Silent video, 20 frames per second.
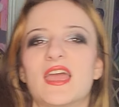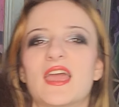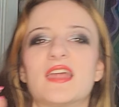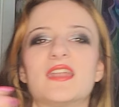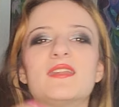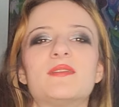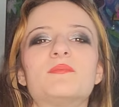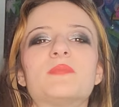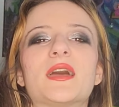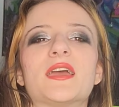
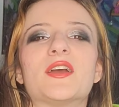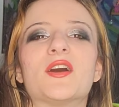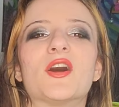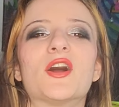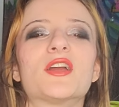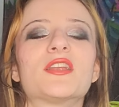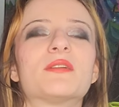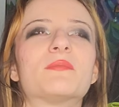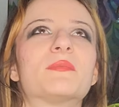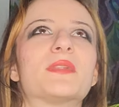and in my
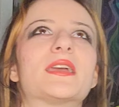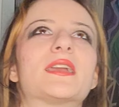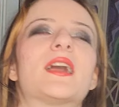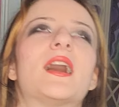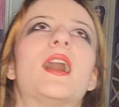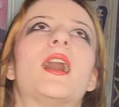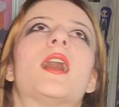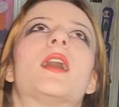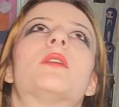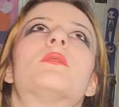heart I'm like,
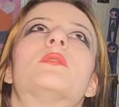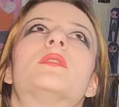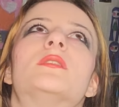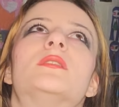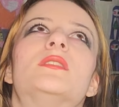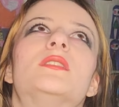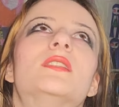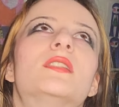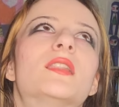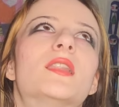I would
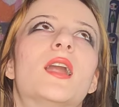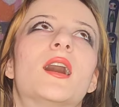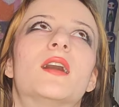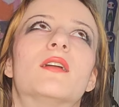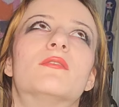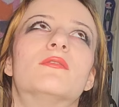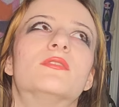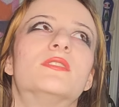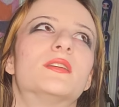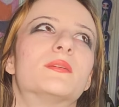
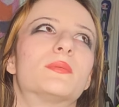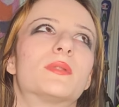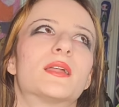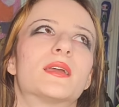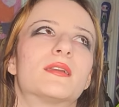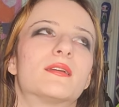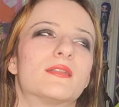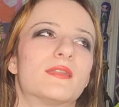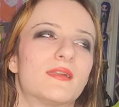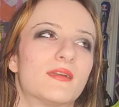love to
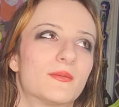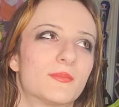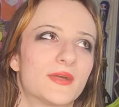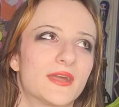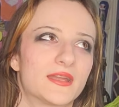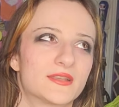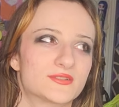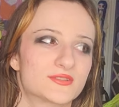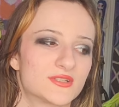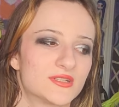play
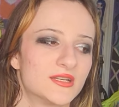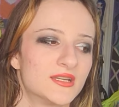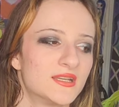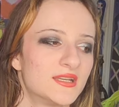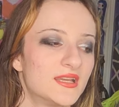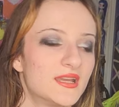Cleopatra,